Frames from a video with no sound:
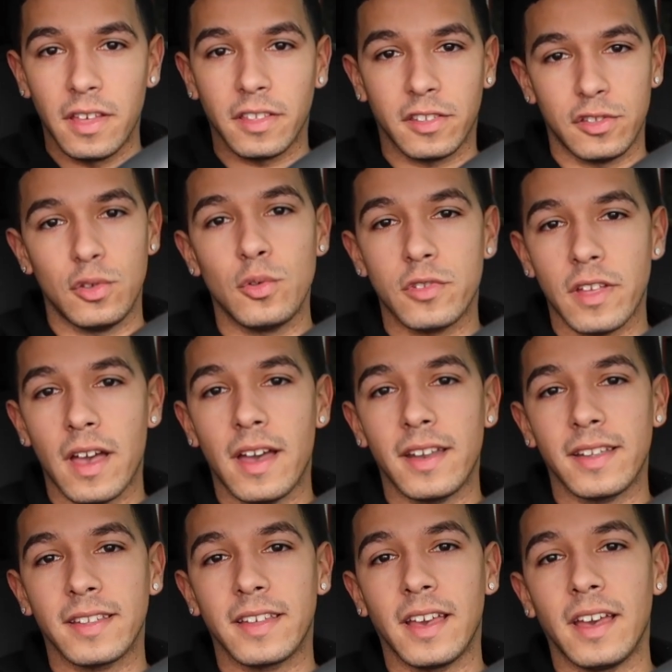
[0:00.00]
You can use that
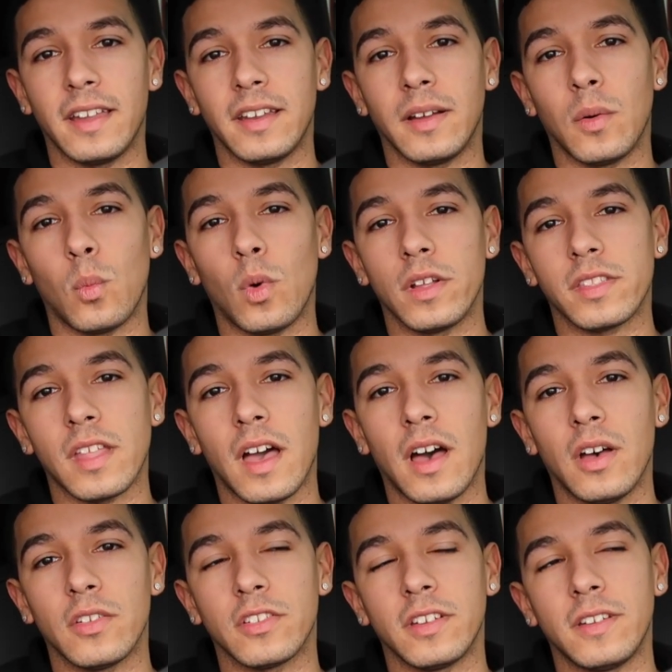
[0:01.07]
and get
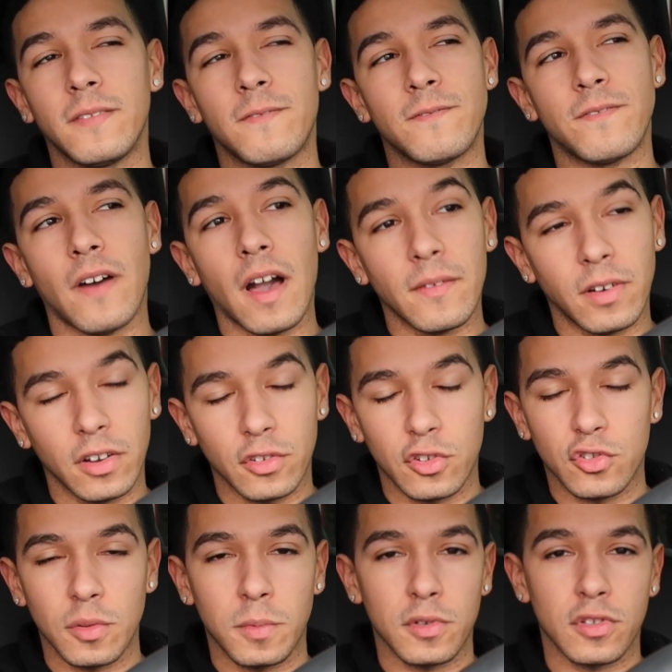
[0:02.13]
1,500
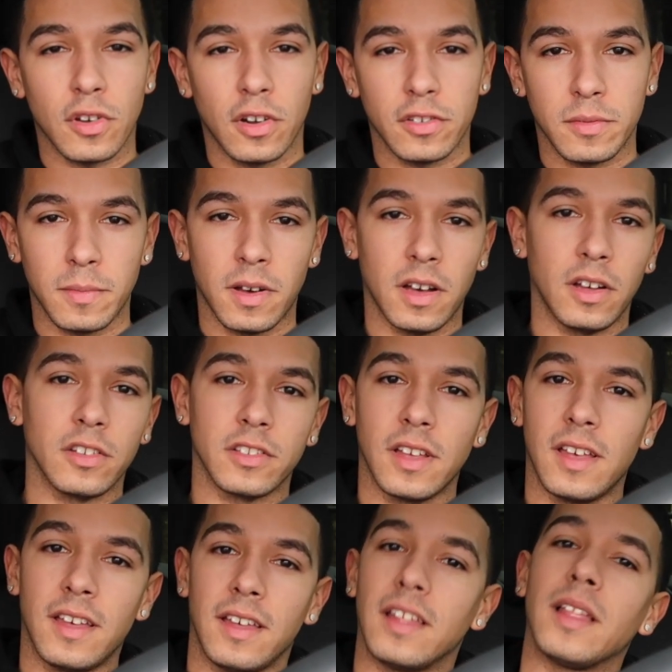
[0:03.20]
supercharging miles.
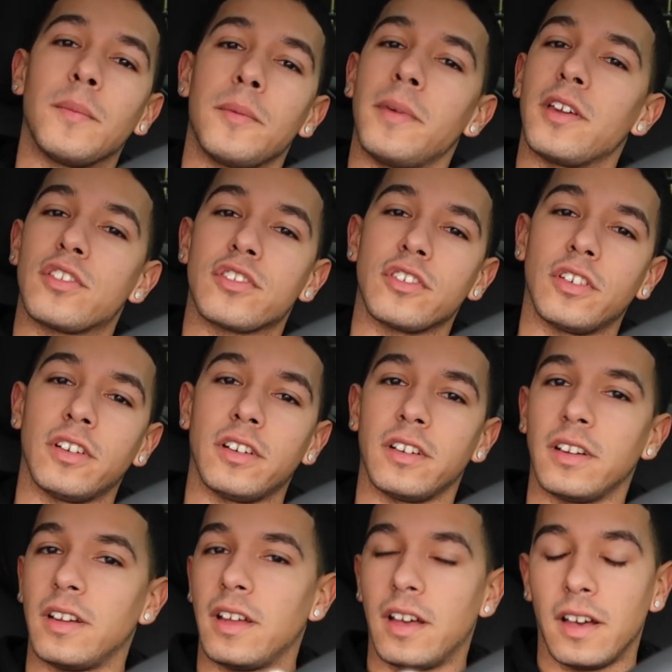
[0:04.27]
Let me make sure,
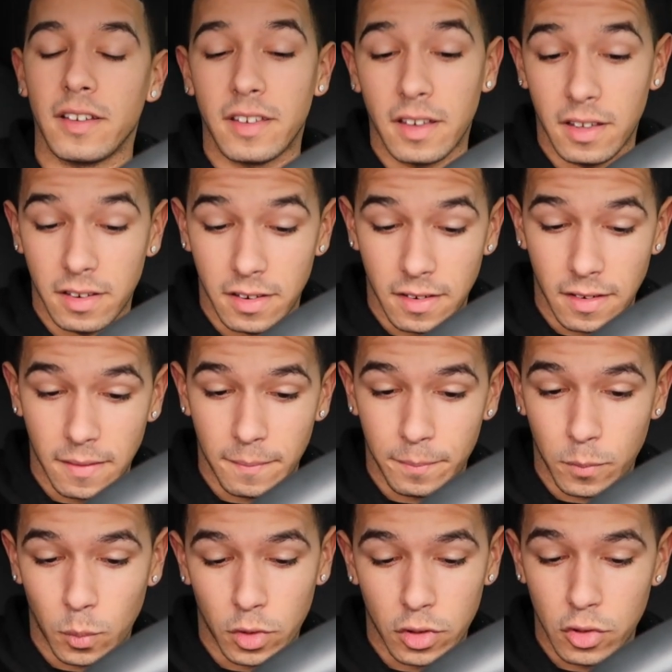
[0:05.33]
again,
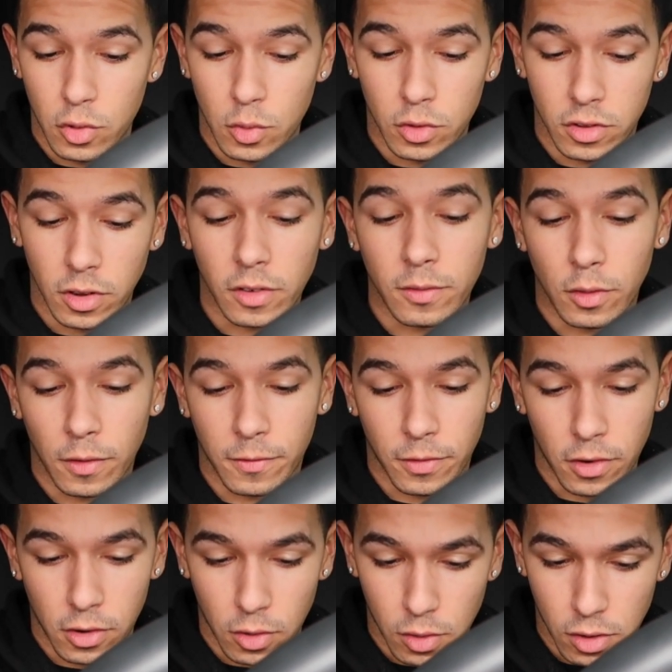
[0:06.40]
when you use the
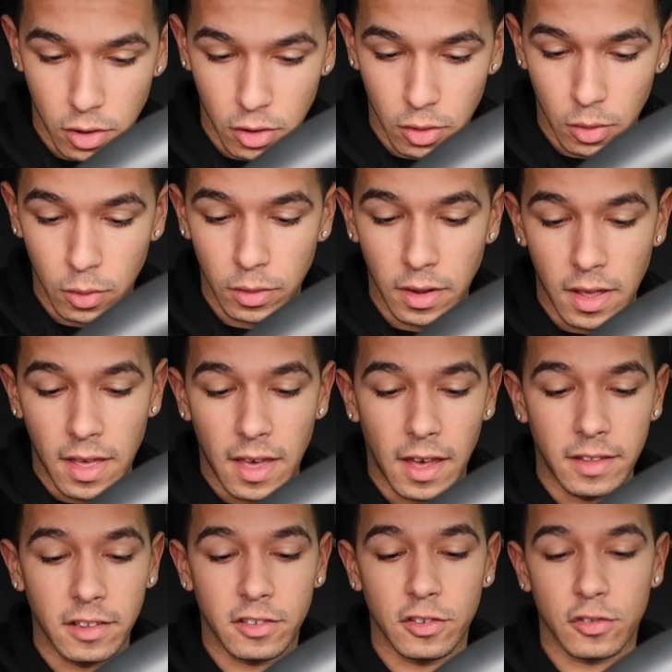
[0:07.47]
referral code.
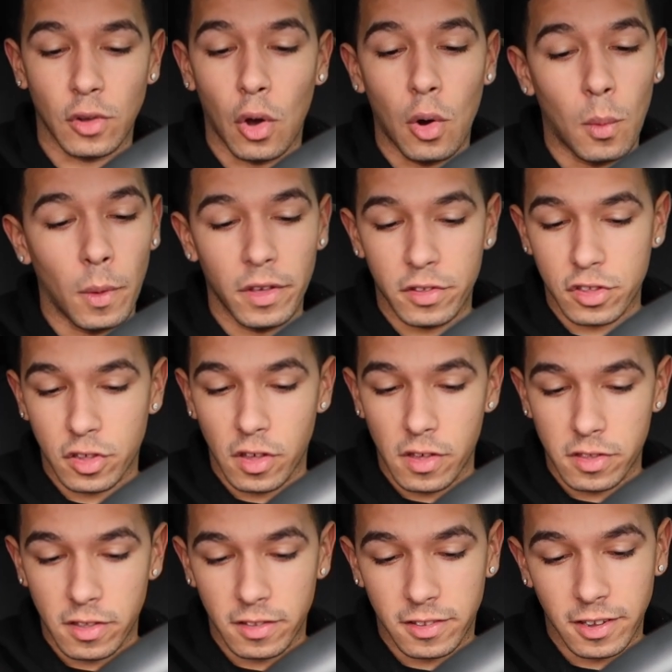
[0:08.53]
And this is always
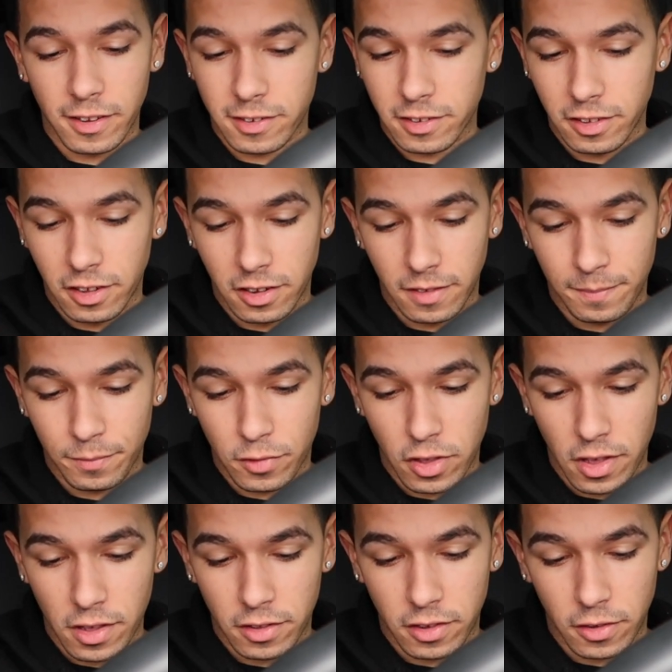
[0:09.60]
changing. Tesla
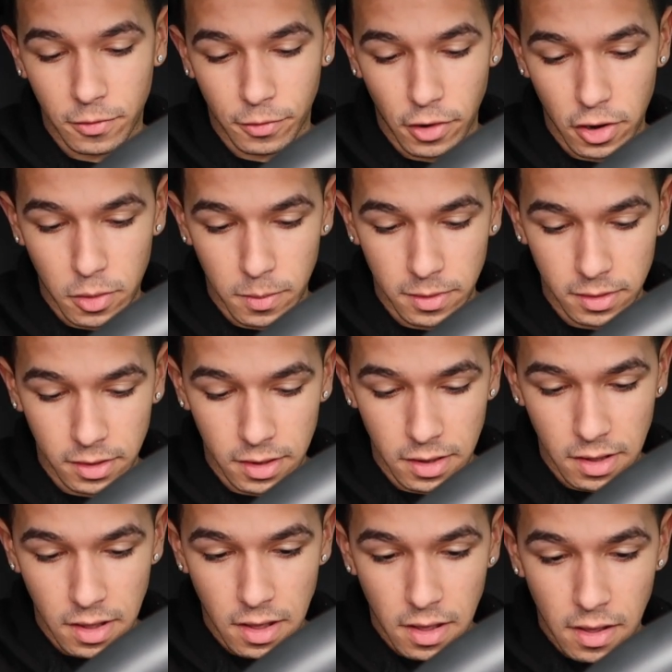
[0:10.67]
changes this frequently.